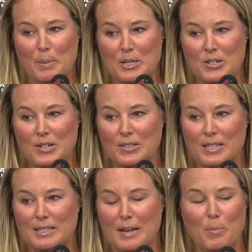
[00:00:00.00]
pitcher
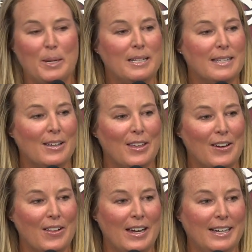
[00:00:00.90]
since I've been at South
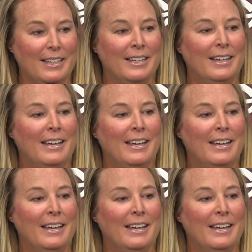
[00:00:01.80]
Carolina.